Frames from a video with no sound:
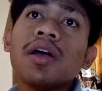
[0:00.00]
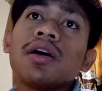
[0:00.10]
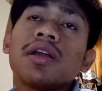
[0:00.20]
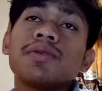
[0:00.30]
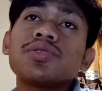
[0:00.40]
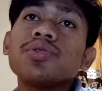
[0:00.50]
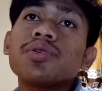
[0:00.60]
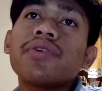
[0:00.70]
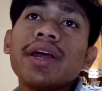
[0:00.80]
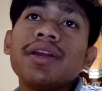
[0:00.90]
Number two,
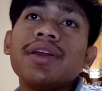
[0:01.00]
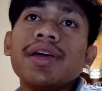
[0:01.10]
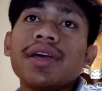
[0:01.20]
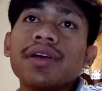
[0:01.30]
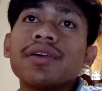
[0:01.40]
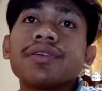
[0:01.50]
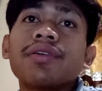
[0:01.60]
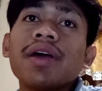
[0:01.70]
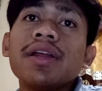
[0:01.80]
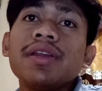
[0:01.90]
grading.
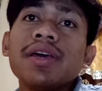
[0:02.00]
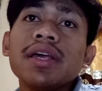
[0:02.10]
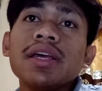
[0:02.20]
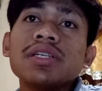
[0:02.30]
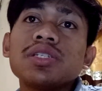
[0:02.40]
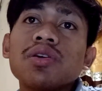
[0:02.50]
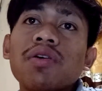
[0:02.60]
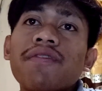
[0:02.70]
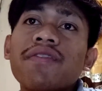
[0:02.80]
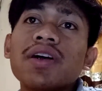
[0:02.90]
Grading is
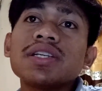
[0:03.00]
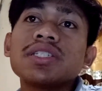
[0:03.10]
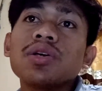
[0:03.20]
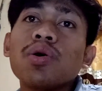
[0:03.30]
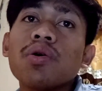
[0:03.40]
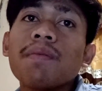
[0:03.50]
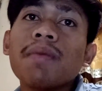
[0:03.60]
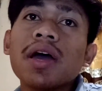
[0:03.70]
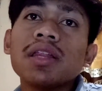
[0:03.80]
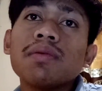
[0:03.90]
your first talk
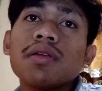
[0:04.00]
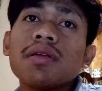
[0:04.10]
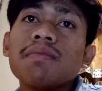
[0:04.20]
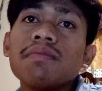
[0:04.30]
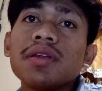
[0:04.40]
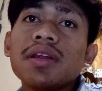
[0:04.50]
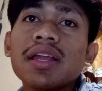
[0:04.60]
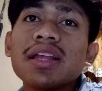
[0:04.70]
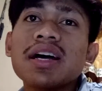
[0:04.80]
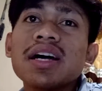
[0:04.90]
might
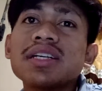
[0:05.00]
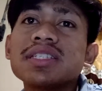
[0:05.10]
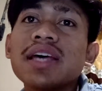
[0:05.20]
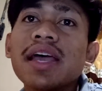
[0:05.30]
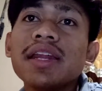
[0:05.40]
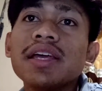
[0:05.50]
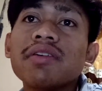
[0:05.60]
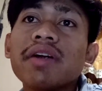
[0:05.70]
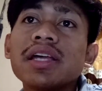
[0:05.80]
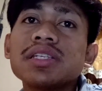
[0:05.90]
that assigning
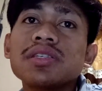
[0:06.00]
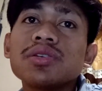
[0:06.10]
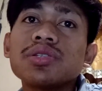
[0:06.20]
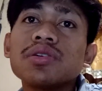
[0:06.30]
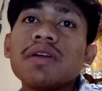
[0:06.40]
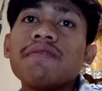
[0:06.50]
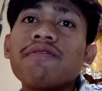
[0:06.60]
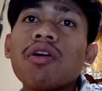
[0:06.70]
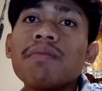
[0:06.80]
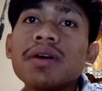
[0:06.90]
grades to student
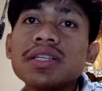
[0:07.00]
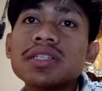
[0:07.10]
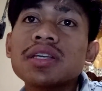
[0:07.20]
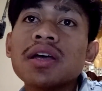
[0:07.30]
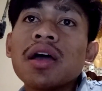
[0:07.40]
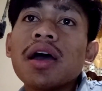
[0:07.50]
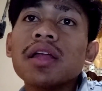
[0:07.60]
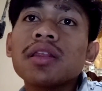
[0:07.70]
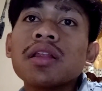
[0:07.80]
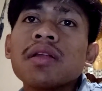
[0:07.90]
performance at